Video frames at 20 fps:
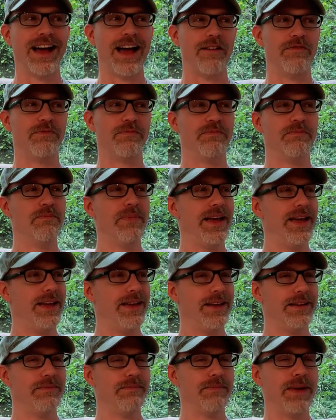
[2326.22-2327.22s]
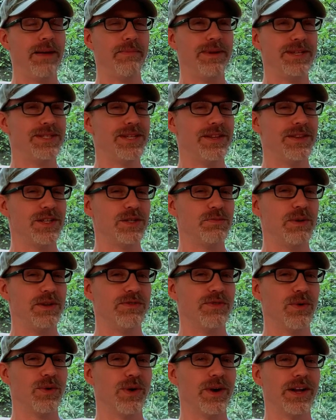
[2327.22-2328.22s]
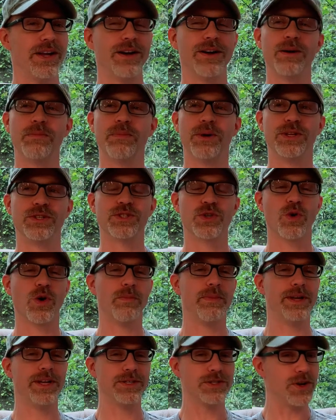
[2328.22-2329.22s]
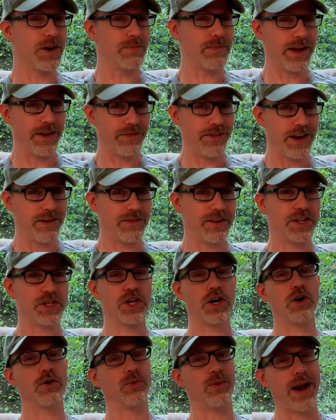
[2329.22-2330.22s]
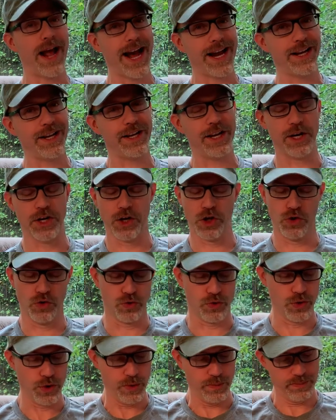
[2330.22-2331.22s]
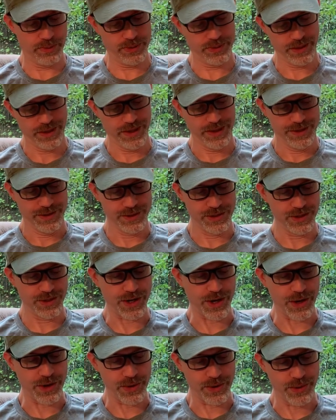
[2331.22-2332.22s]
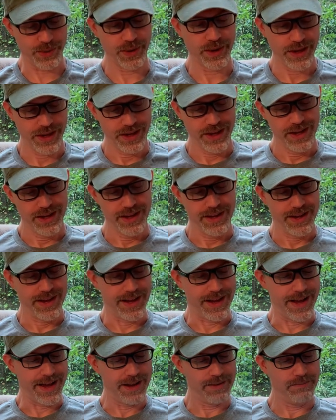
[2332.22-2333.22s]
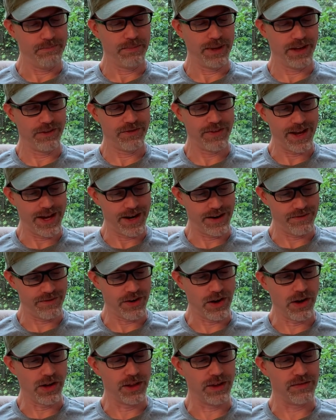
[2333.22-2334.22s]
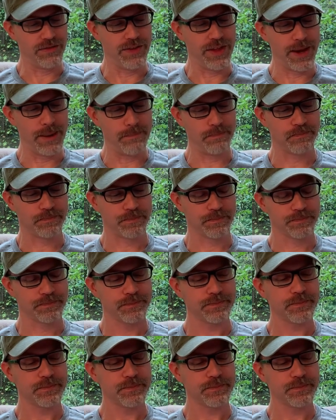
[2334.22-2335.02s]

I've maybe said this before here, but scorpions are my favorite arachnid group. So big fan of all of them.